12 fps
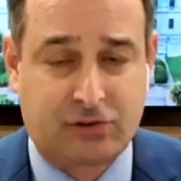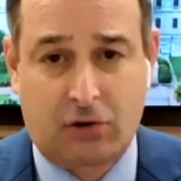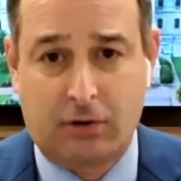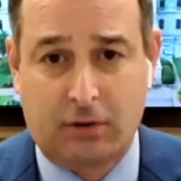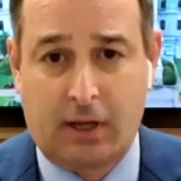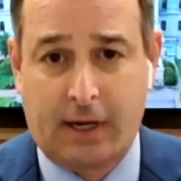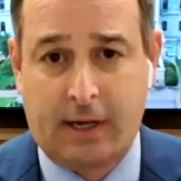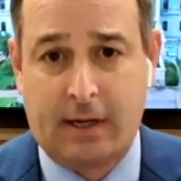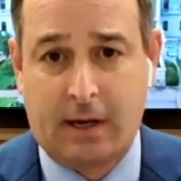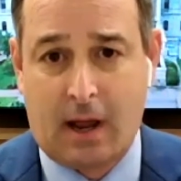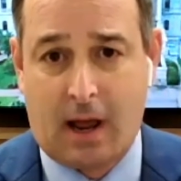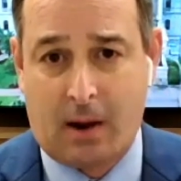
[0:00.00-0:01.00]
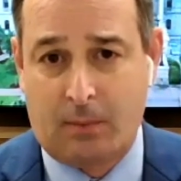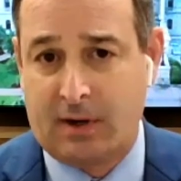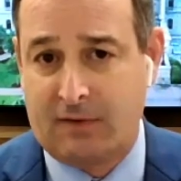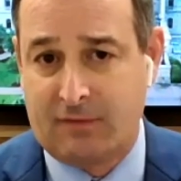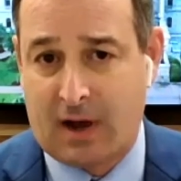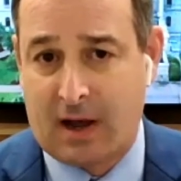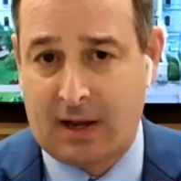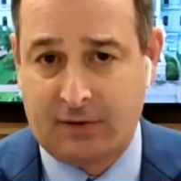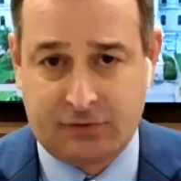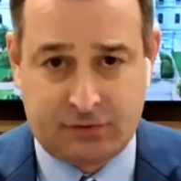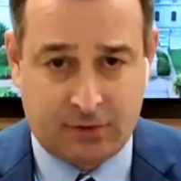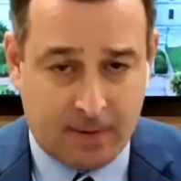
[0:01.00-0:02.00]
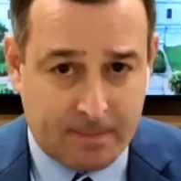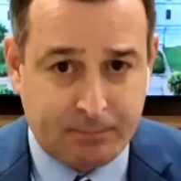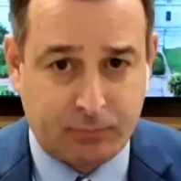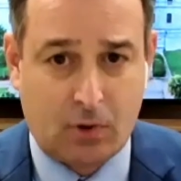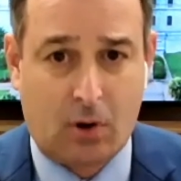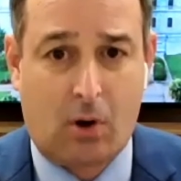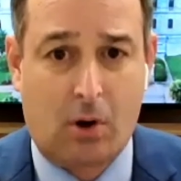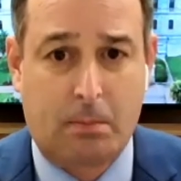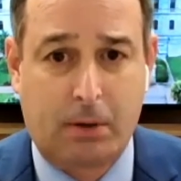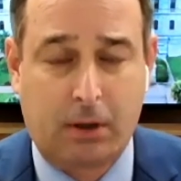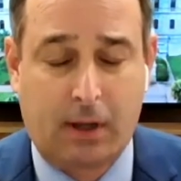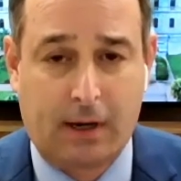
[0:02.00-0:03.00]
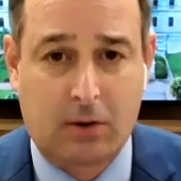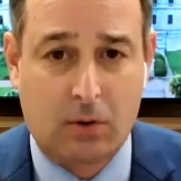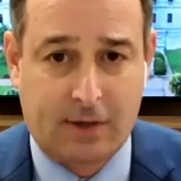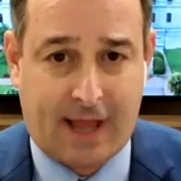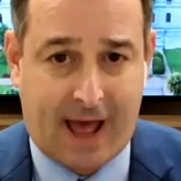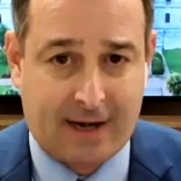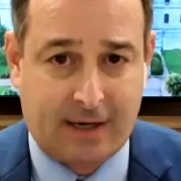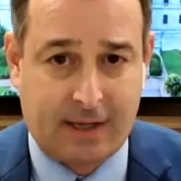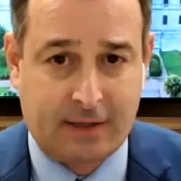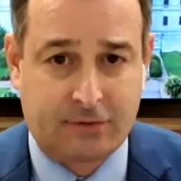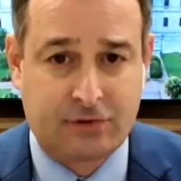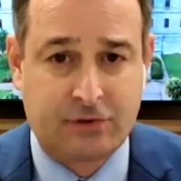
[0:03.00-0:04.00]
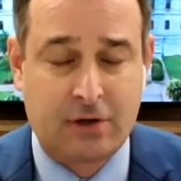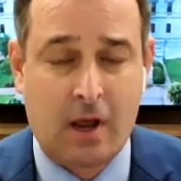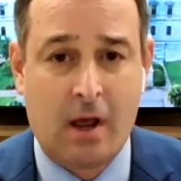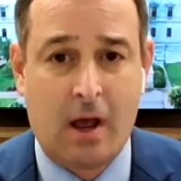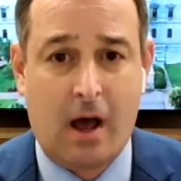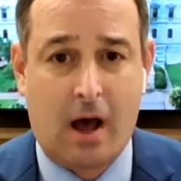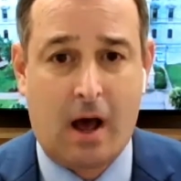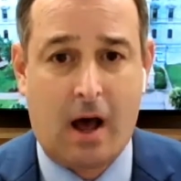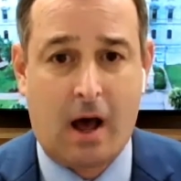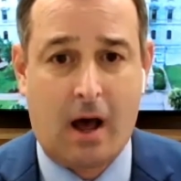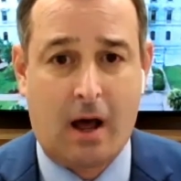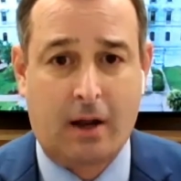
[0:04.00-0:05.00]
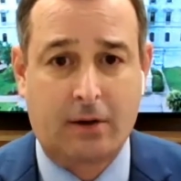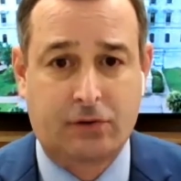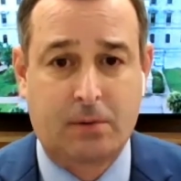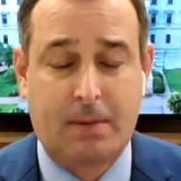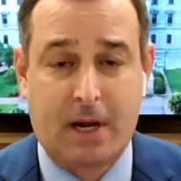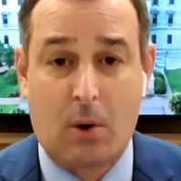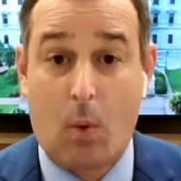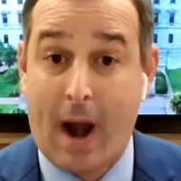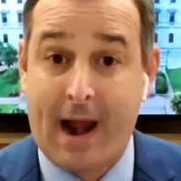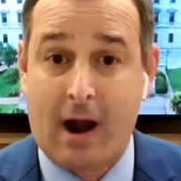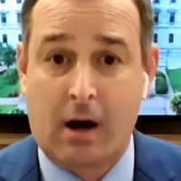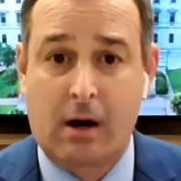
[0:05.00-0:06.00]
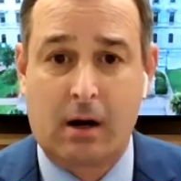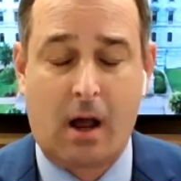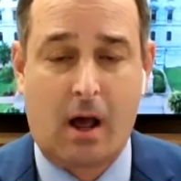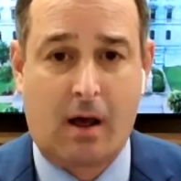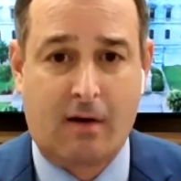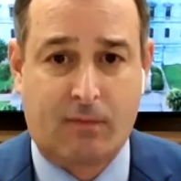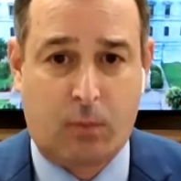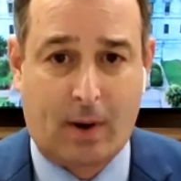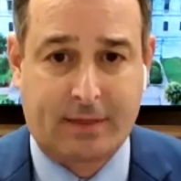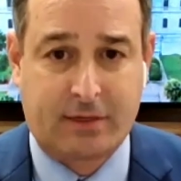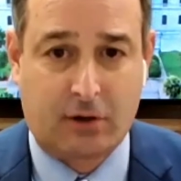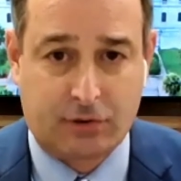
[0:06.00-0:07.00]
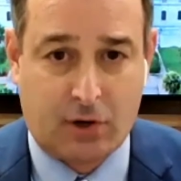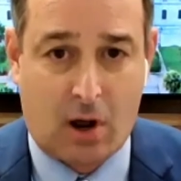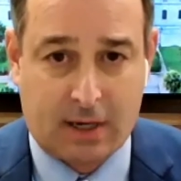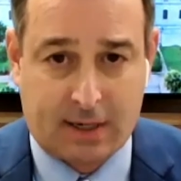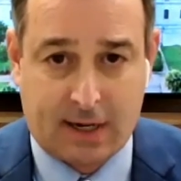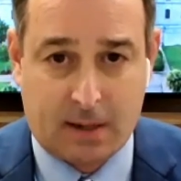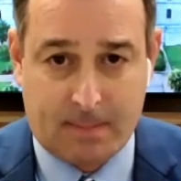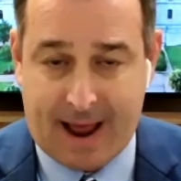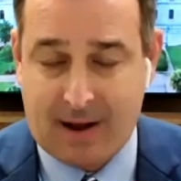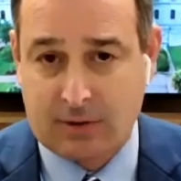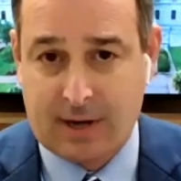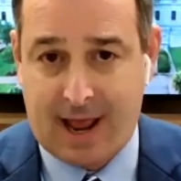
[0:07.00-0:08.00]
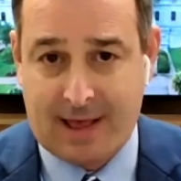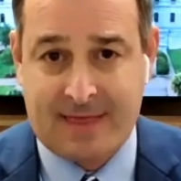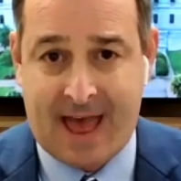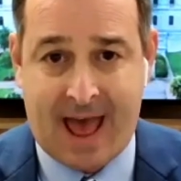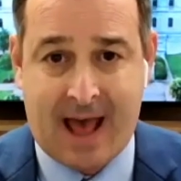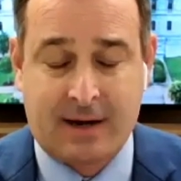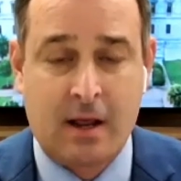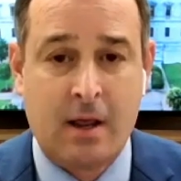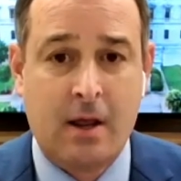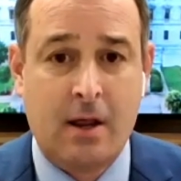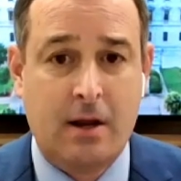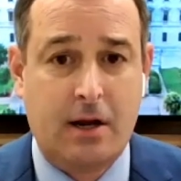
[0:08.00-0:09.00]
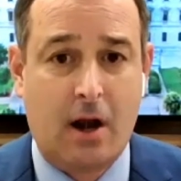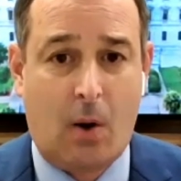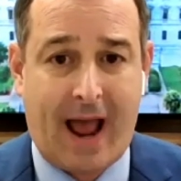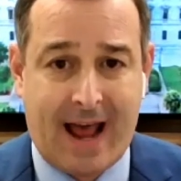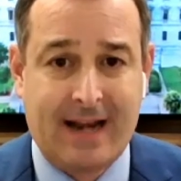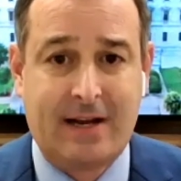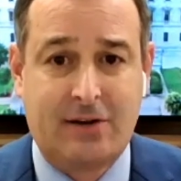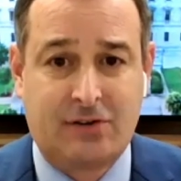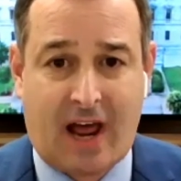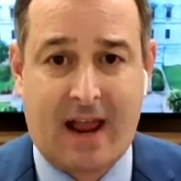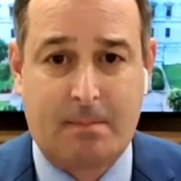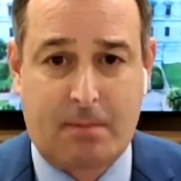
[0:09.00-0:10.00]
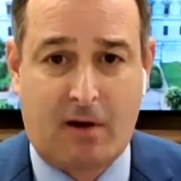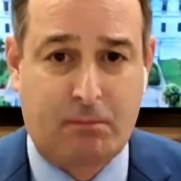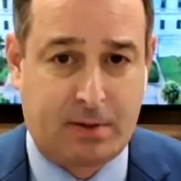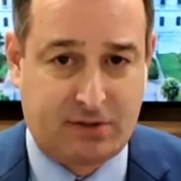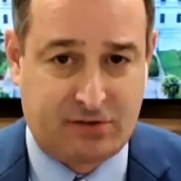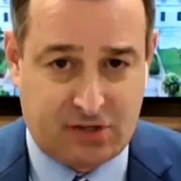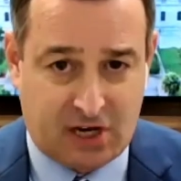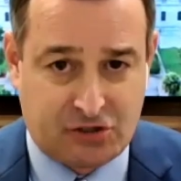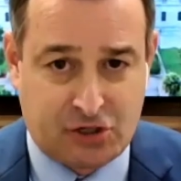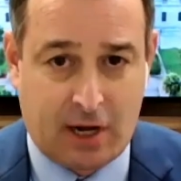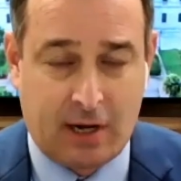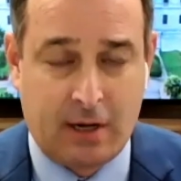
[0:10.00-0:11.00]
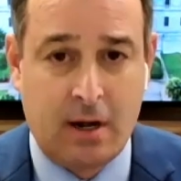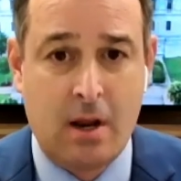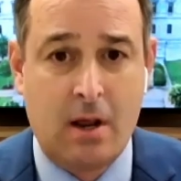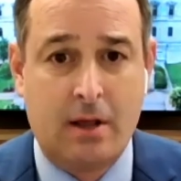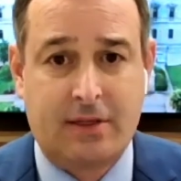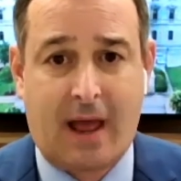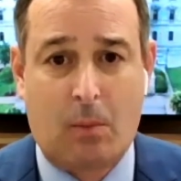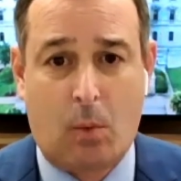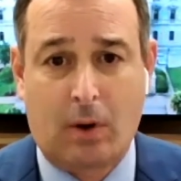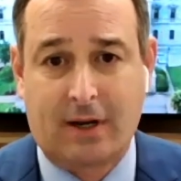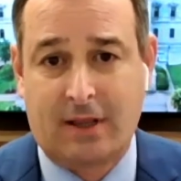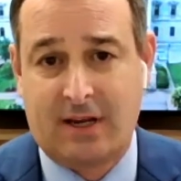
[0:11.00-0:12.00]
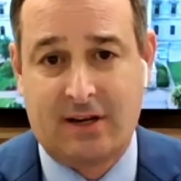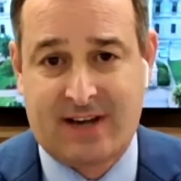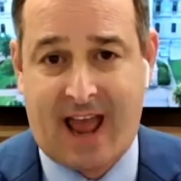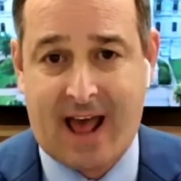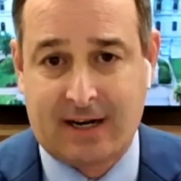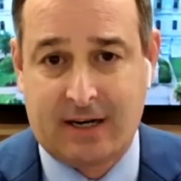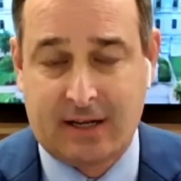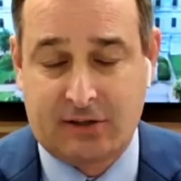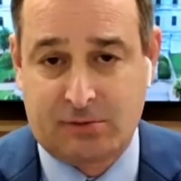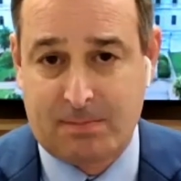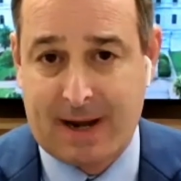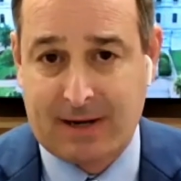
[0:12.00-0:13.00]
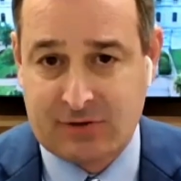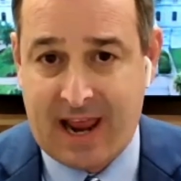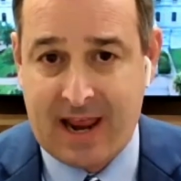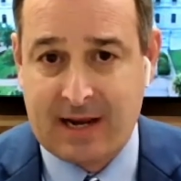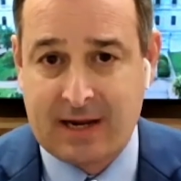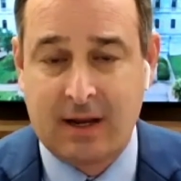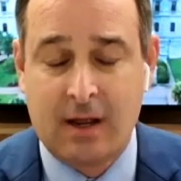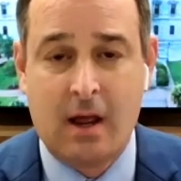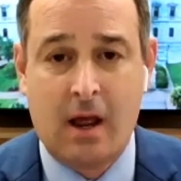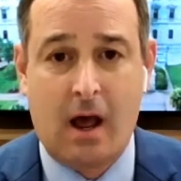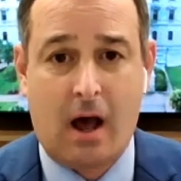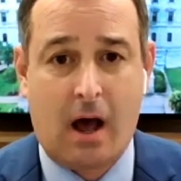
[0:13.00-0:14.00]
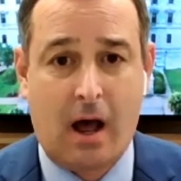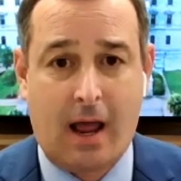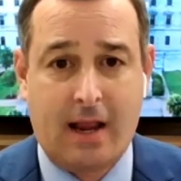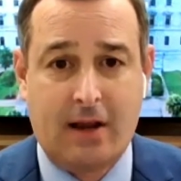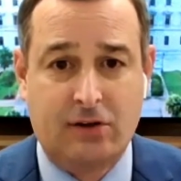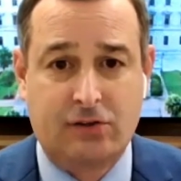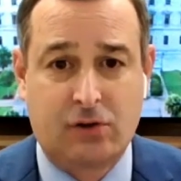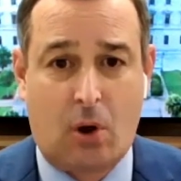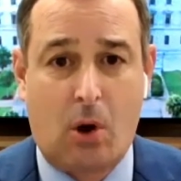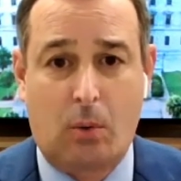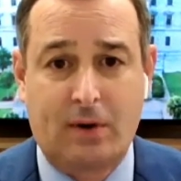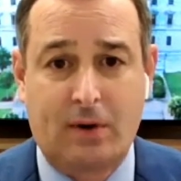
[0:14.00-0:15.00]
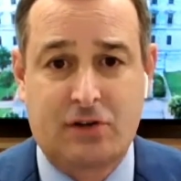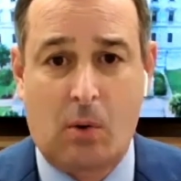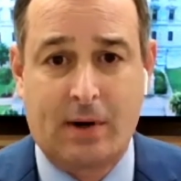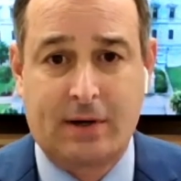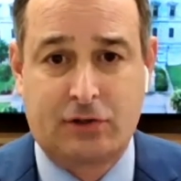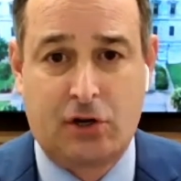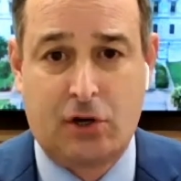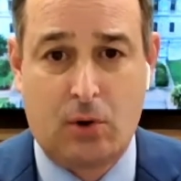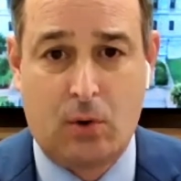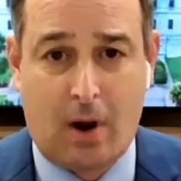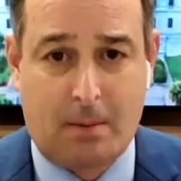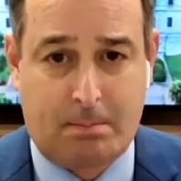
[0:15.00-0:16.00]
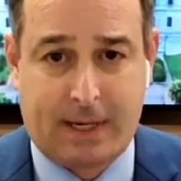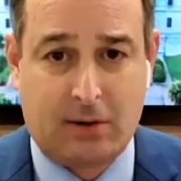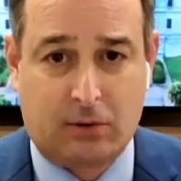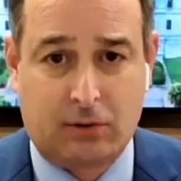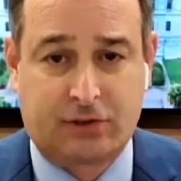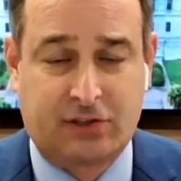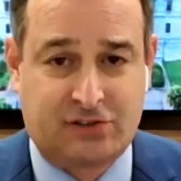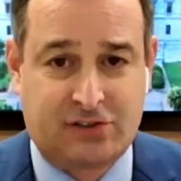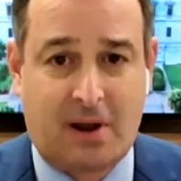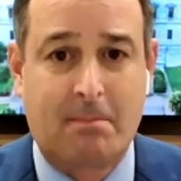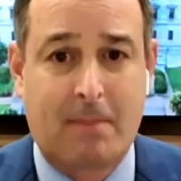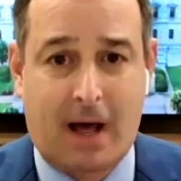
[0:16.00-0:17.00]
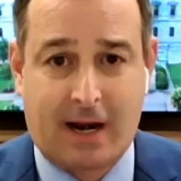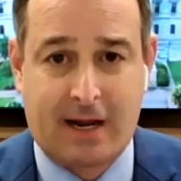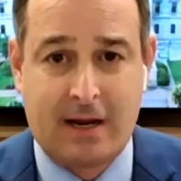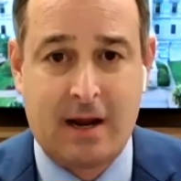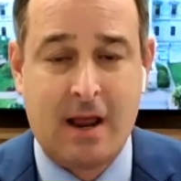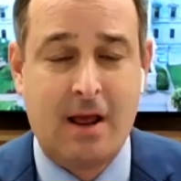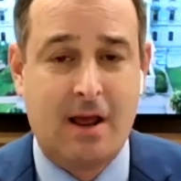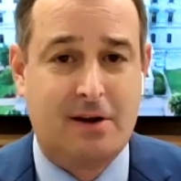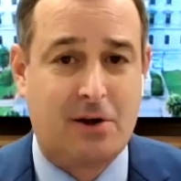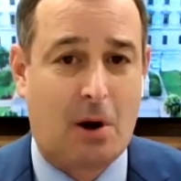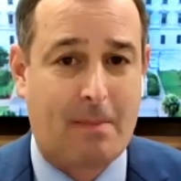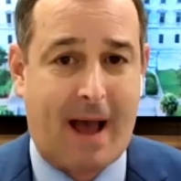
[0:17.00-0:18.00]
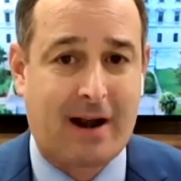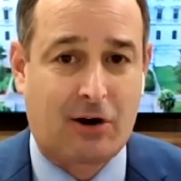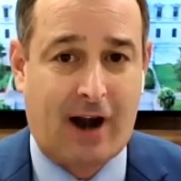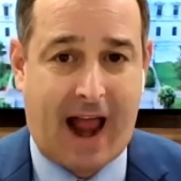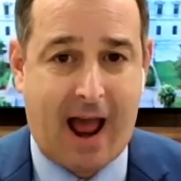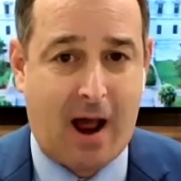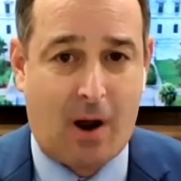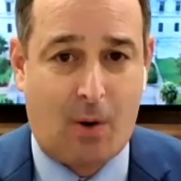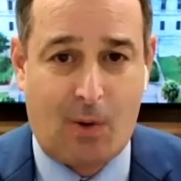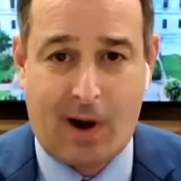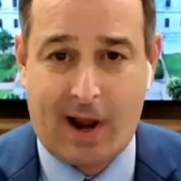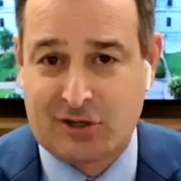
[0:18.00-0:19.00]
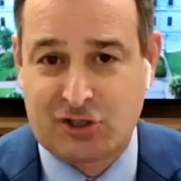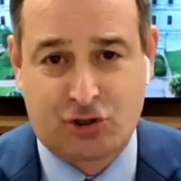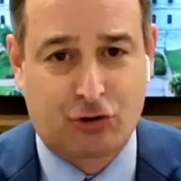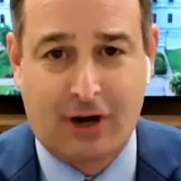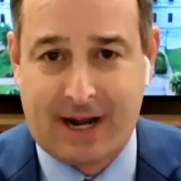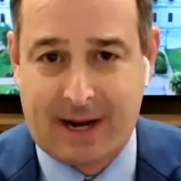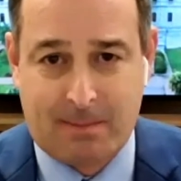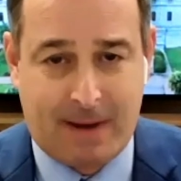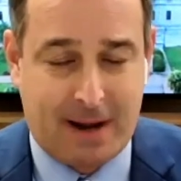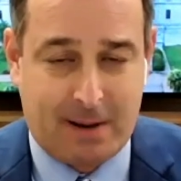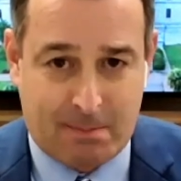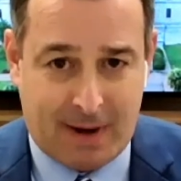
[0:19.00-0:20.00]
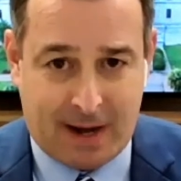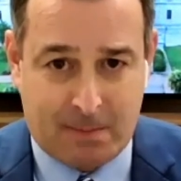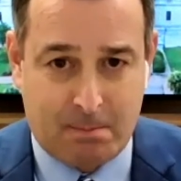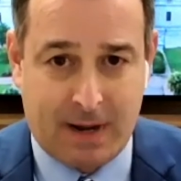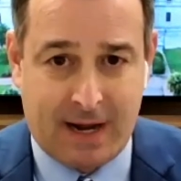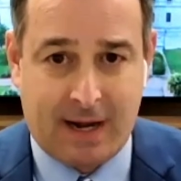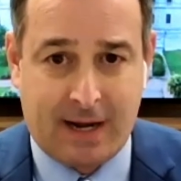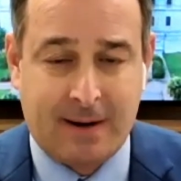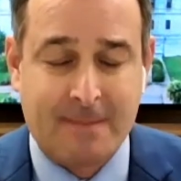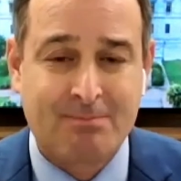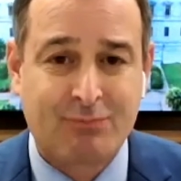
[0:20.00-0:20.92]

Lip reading: Certainly, I would advise all political candidates to be aware of what they're talking about, and that, you know, any type of position that one of these candidates may take is always going to appeal to somebody, no matter how extreme it may be.